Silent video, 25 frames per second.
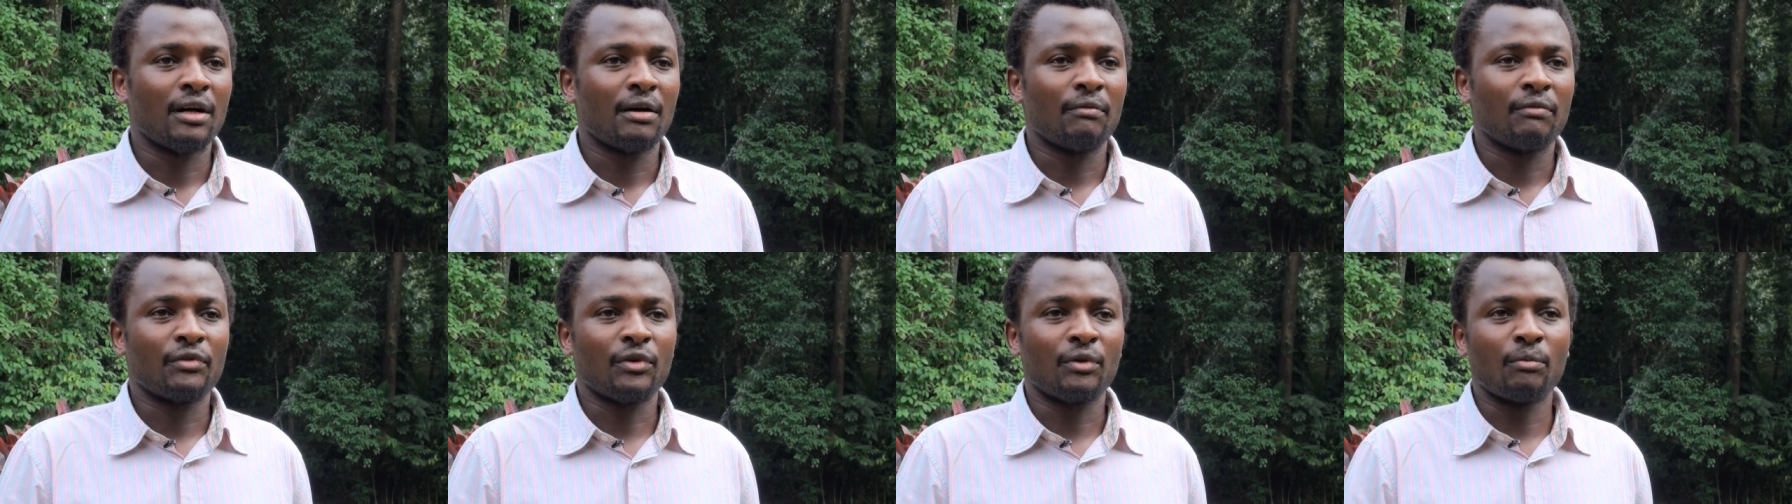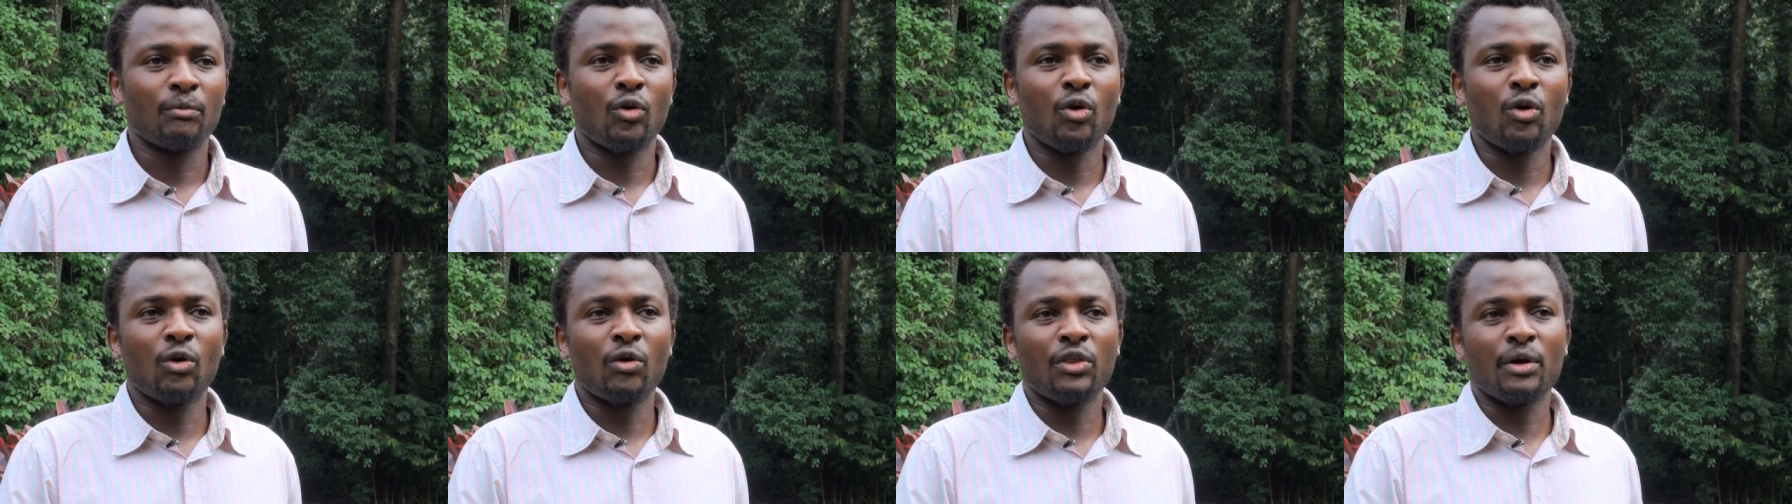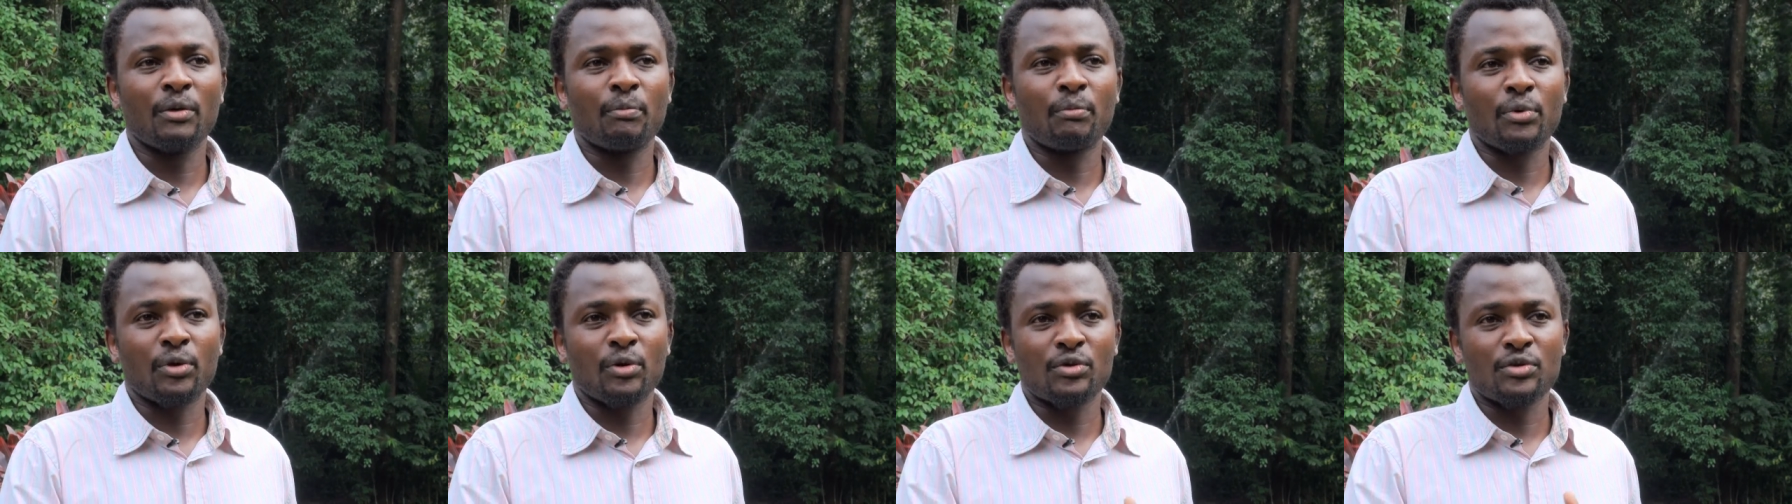From all
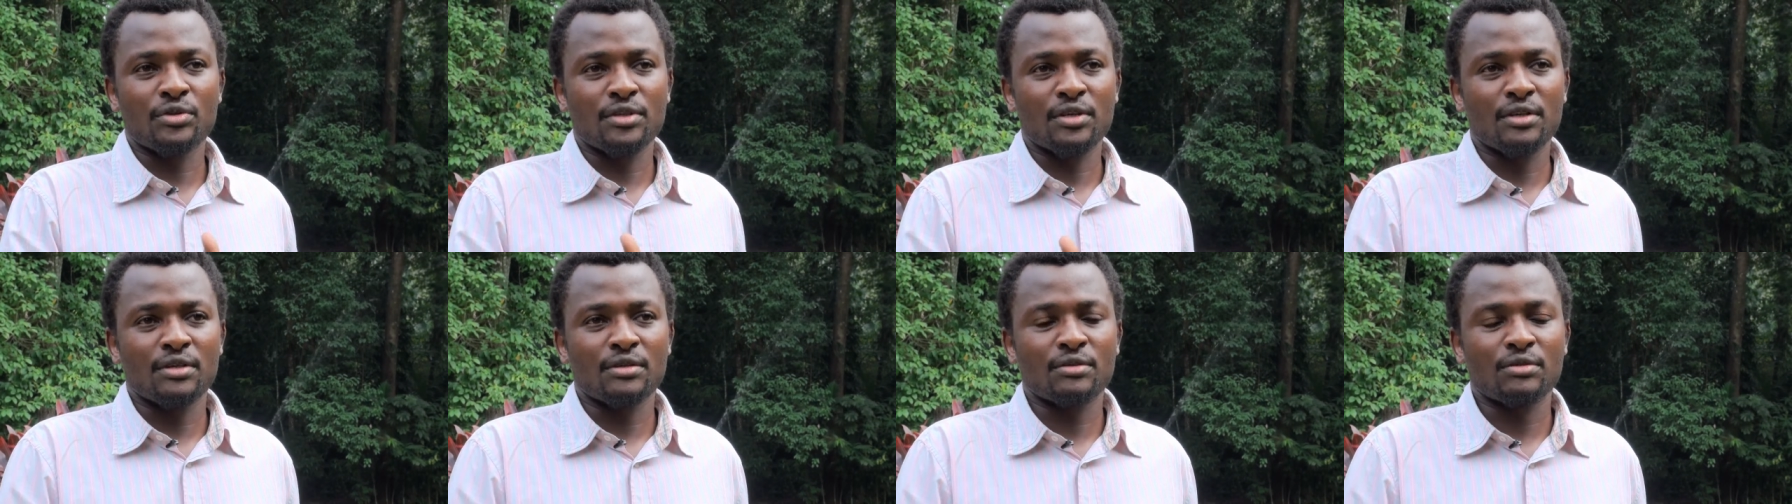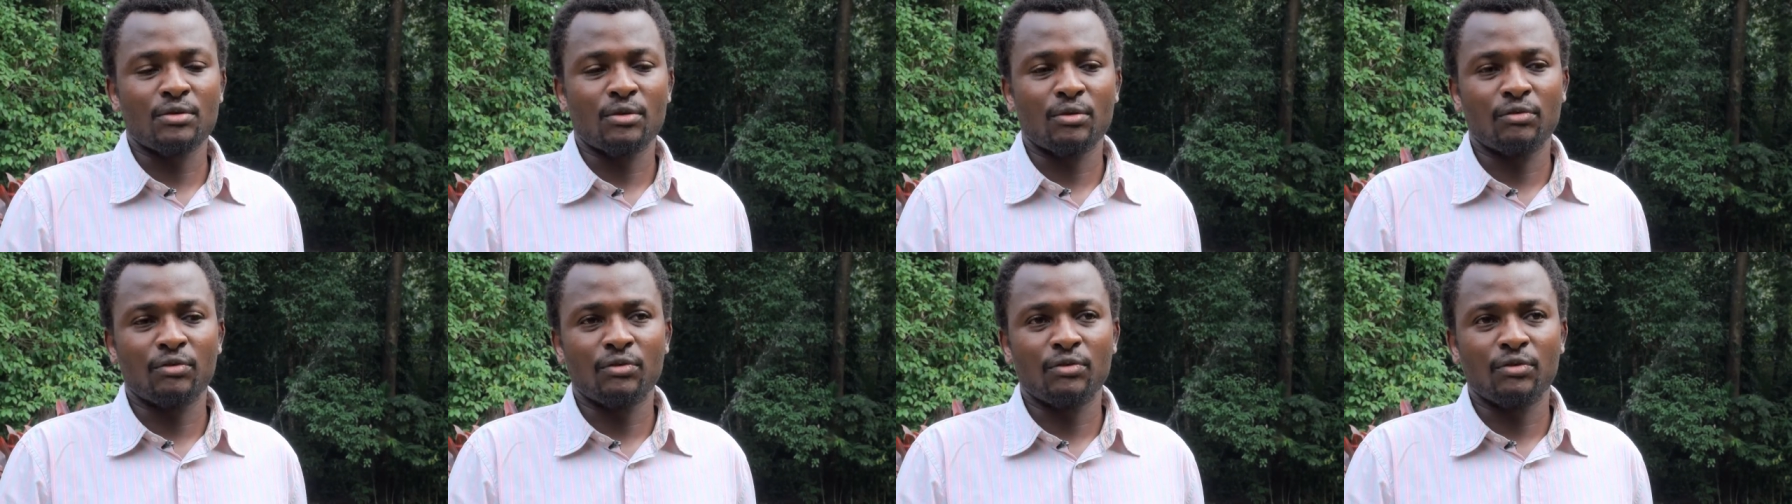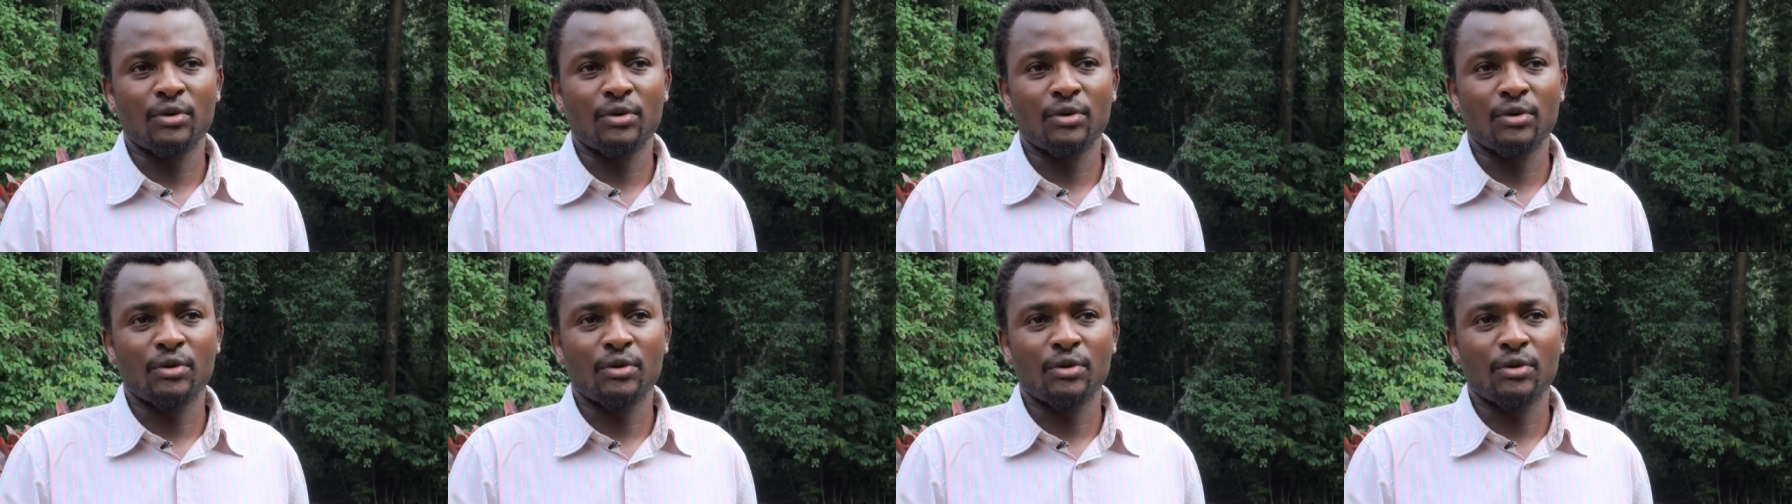the process of